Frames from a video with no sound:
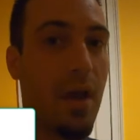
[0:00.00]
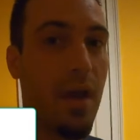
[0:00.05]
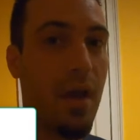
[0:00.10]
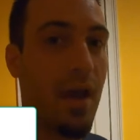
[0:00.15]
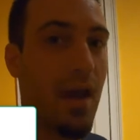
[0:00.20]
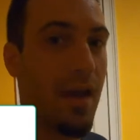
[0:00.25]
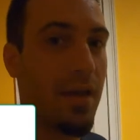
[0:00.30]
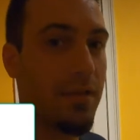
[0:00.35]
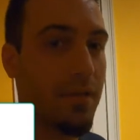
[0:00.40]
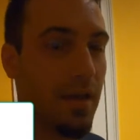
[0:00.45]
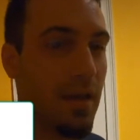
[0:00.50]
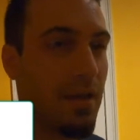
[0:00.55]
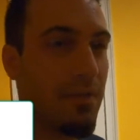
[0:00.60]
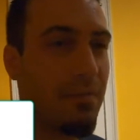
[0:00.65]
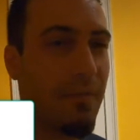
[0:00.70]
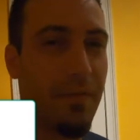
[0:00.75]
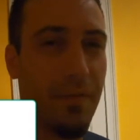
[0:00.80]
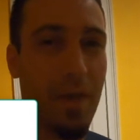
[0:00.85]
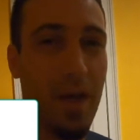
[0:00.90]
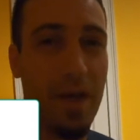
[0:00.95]
And
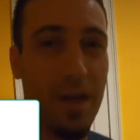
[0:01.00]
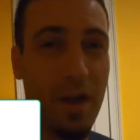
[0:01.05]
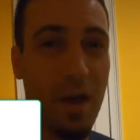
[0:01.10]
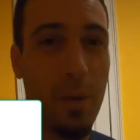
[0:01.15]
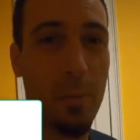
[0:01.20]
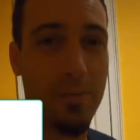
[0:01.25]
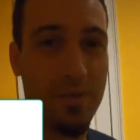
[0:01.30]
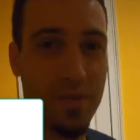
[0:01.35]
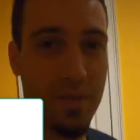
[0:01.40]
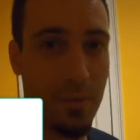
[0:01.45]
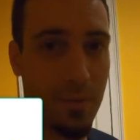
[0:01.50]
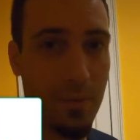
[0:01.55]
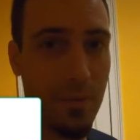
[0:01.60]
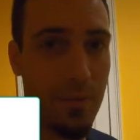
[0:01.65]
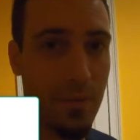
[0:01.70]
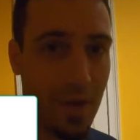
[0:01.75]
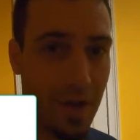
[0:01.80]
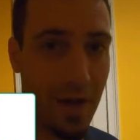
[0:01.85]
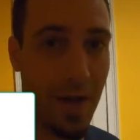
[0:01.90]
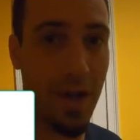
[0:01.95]
if that comes
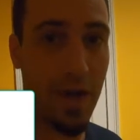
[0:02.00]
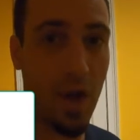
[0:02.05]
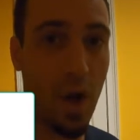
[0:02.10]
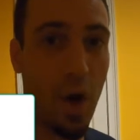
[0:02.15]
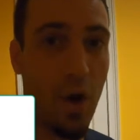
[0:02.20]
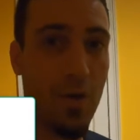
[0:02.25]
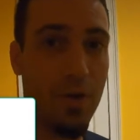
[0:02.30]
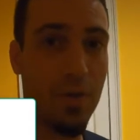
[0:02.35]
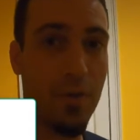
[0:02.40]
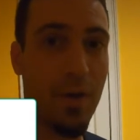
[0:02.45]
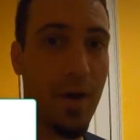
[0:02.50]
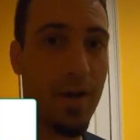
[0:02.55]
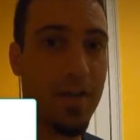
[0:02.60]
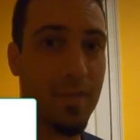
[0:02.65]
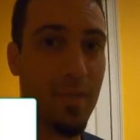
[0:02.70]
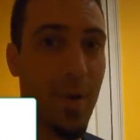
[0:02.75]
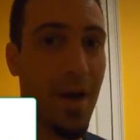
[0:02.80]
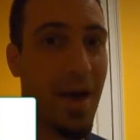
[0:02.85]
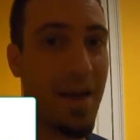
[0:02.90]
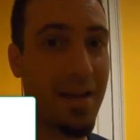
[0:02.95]
through, can I call you guys
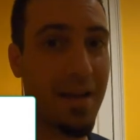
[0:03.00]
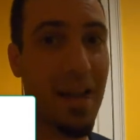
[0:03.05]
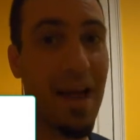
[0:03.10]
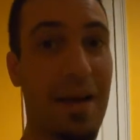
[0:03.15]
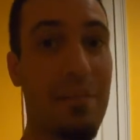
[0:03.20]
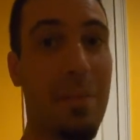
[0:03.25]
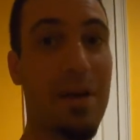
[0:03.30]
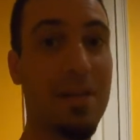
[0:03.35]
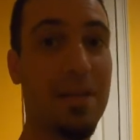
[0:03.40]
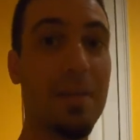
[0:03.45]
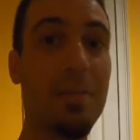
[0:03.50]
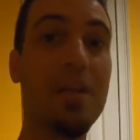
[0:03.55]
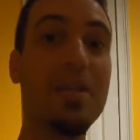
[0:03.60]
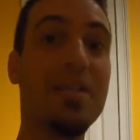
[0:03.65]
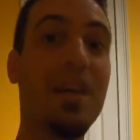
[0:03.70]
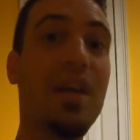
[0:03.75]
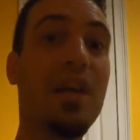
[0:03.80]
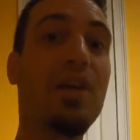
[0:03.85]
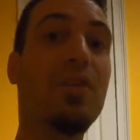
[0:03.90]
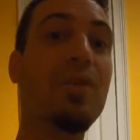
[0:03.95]
back and my limits
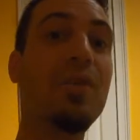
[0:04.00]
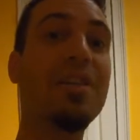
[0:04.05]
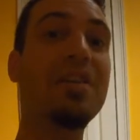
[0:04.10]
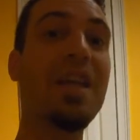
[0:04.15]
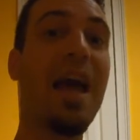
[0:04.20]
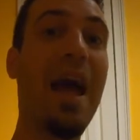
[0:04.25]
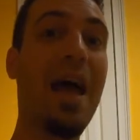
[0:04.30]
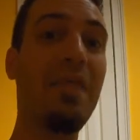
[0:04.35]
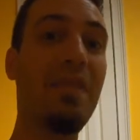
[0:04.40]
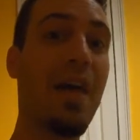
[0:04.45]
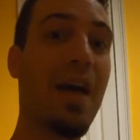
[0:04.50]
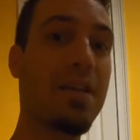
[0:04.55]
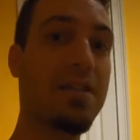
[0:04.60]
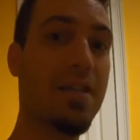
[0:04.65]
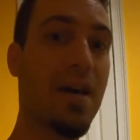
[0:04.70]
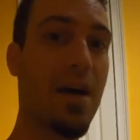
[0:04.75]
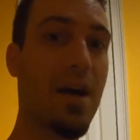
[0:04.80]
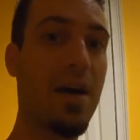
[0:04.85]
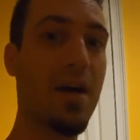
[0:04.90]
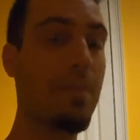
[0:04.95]
increased at that
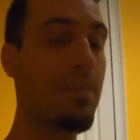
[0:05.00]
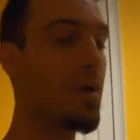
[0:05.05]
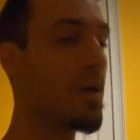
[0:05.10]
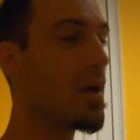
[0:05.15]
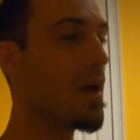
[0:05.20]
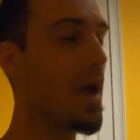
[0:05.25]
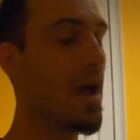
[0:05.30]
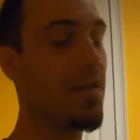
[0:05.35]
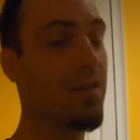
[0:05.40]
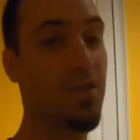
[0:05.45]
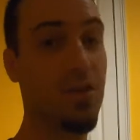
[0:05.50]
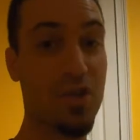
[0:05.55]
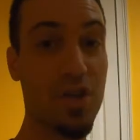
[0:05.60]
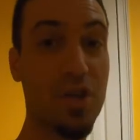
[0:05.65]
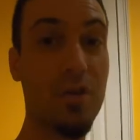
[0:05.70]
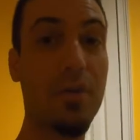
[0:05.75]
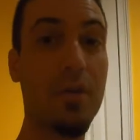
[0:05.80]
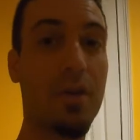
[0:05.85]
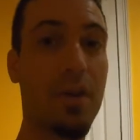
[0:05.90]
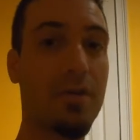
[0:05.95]
time? And they're
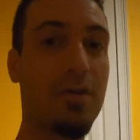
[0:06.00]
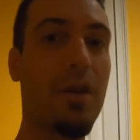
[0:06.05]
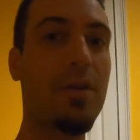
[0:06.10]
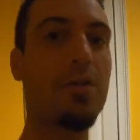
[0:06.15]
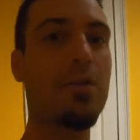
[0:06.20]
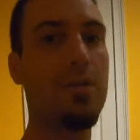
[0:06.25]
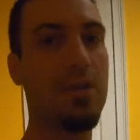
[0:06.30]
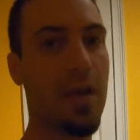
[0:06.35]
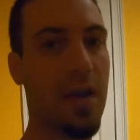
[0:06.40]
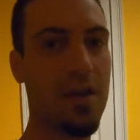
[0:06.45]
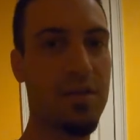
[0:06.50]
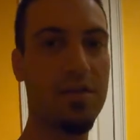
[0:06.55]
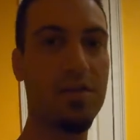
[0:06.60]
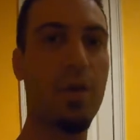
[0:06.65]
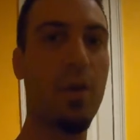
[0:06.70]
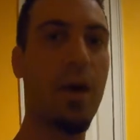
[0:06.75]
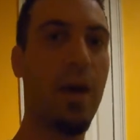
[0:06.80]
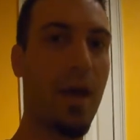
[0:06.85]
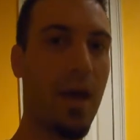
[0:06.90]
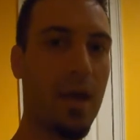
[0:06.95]
generally going to tell you, yes,
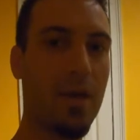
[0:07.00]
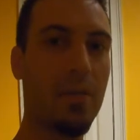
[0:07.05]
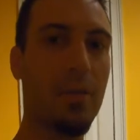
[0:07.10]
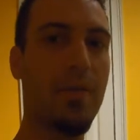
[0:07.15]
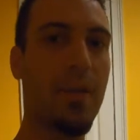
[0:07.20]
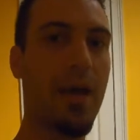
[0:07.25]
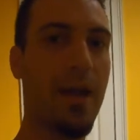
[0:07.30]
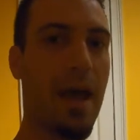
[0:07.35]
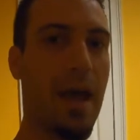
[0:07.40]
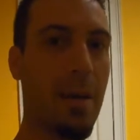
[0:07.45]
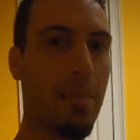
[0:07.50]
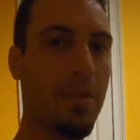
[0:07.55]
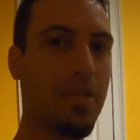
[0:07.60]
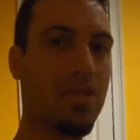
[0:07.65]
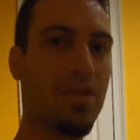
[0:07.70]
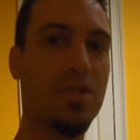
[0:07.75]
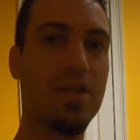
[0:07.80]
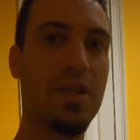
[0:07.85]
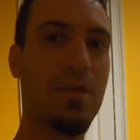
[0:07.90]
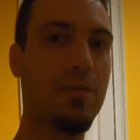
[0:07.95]
go ahead. When that happens,
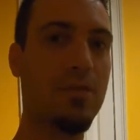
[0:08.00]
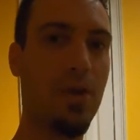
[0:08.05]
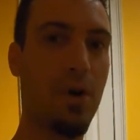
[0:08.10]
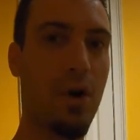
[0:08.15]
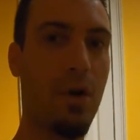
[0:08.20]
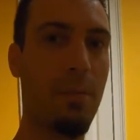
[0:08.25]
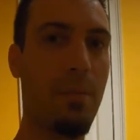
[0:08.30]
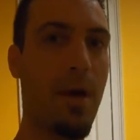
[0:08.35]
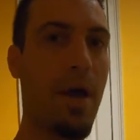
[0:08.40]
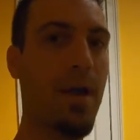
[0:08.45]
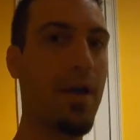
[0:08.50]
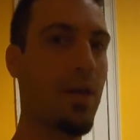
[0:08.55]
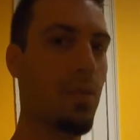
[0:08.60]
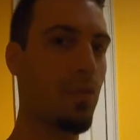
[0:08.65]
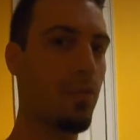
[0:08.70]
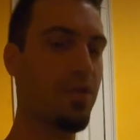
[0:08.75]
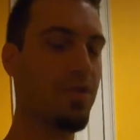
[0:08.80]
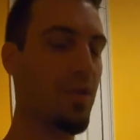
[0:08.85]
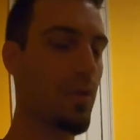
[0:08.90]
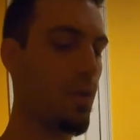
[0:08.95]
just give us a call back and
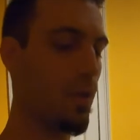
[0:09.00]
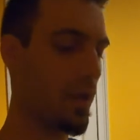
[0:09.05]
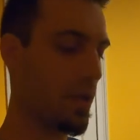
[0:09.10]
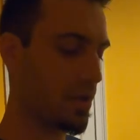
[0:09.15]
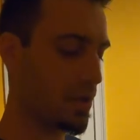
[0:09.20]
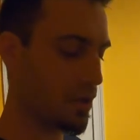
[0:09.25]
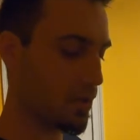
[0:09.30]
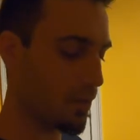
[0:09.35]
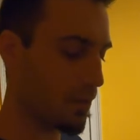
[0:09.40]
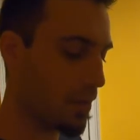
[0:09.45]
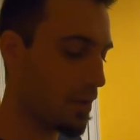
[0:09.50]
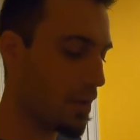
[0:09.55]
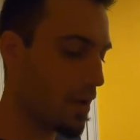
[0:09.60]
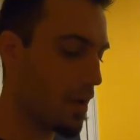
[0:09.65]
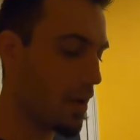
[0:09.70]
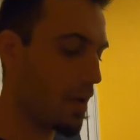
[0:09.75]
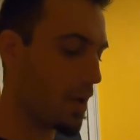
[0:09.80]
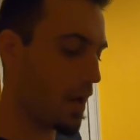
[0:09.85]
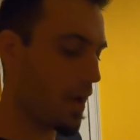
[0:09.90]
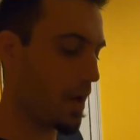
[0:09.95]
we'll see what we can do.
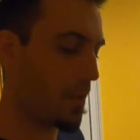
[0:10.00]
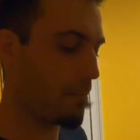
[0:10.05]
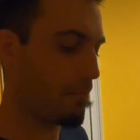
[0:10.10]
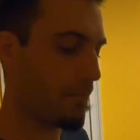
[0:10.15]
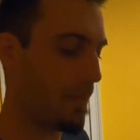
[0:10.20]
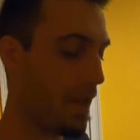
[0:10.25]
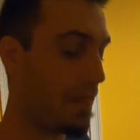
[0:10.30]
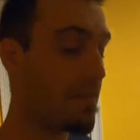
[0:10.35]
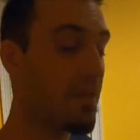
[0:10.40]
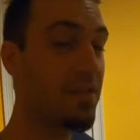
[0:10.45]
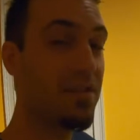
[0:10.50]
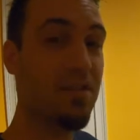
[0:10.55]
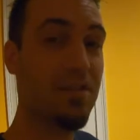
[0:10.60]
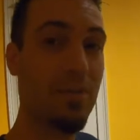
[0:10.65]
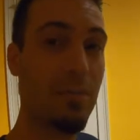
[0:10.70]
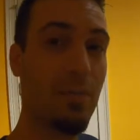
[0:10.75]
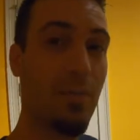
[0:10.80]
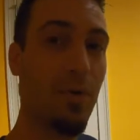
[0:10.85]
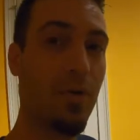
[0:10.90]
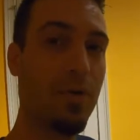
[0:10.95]
And this is
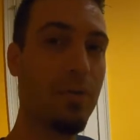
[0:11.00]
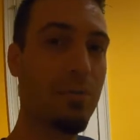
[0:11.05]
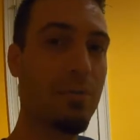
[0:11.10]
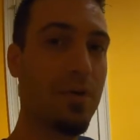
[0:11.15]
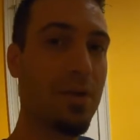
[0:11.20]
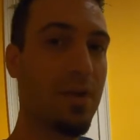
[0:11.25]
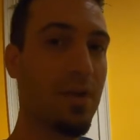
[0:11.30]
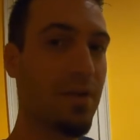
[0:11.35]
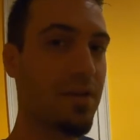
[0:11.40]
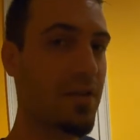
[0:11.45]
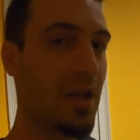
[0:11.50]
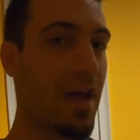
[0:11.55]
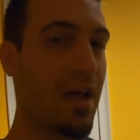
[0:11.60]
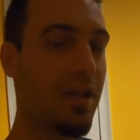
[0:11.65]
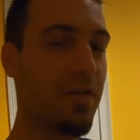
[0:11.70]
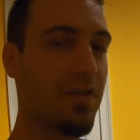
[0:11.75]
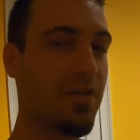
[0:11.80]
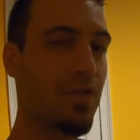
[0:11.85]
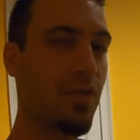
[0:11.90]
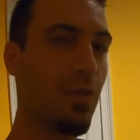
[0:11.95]
important because I
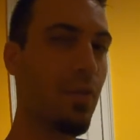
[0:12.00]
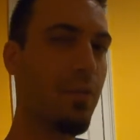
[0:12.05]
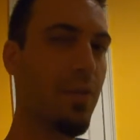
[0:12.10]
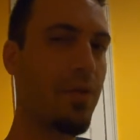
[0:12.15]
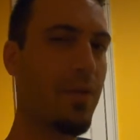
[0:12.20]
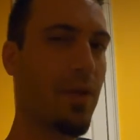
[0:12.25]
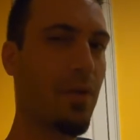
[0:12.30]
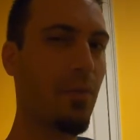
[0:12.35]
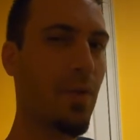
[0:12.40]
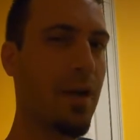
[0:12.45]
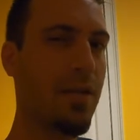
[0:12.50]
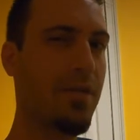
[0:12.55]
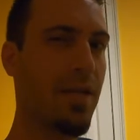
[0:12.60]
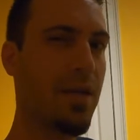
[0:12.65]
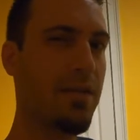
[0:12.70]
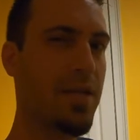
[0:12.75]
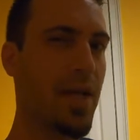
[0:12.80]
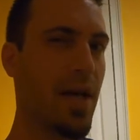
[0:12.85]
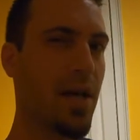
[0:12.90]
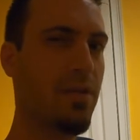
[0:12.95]
assume that they write
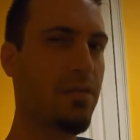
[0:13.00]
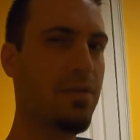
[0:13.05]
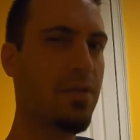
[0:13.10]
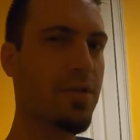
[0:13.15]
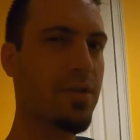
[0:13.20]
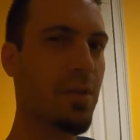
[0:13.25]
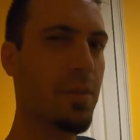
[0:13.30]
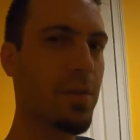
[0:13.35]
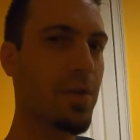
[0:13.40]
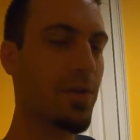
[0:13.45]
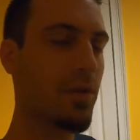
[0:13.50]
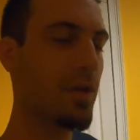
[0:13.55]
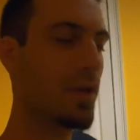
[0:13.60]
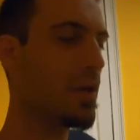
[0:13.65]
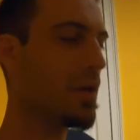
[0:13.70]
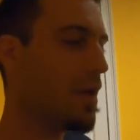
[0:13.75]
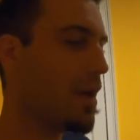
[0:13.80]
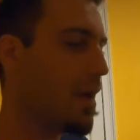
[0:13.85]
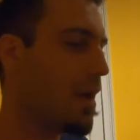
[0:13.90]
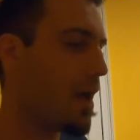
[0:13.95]
that down to some
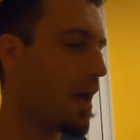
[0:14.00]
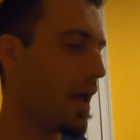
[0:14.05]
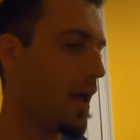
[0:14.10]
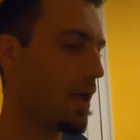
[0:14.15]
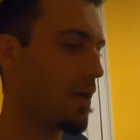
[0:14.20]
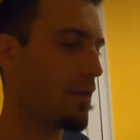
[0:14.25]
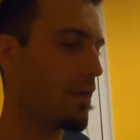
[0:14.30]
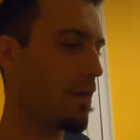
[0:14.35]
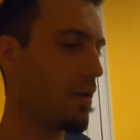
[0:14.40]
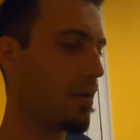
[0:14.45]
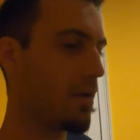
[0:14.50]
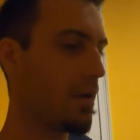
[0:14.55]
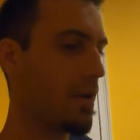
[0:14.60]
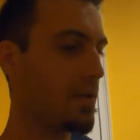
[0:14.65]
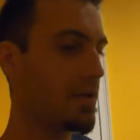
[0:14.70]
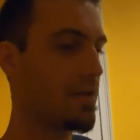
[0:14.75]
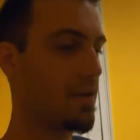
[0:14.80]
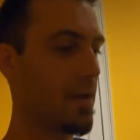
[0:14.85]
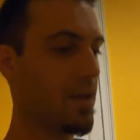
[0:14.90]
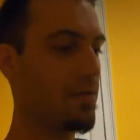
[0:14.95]
degree. And
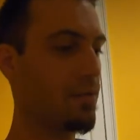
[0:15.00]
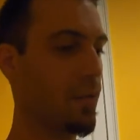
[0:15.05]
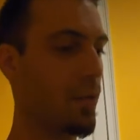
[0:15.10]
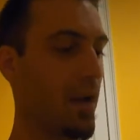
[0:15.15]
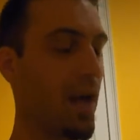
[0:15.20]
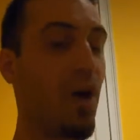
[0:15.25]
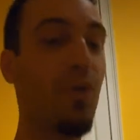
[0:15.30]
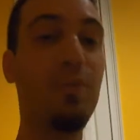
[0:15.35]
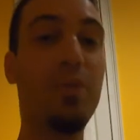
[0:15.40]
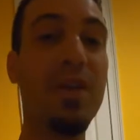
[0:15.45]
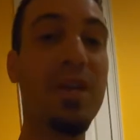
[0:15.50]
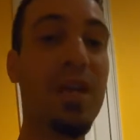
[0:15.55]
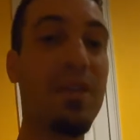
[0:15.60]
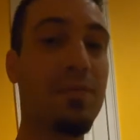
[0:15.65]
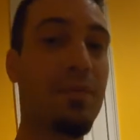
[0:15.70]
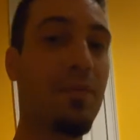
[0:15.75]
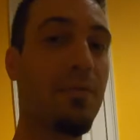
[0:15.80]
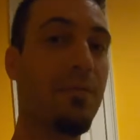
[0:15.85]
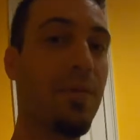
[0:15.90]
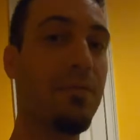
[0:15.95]
it's what helped me get
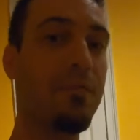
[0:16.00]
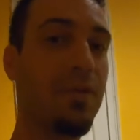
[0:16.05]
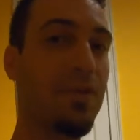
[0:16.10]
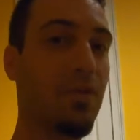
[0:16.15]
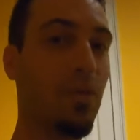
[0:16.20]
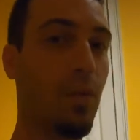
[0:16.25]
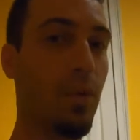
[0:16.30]
from 50 to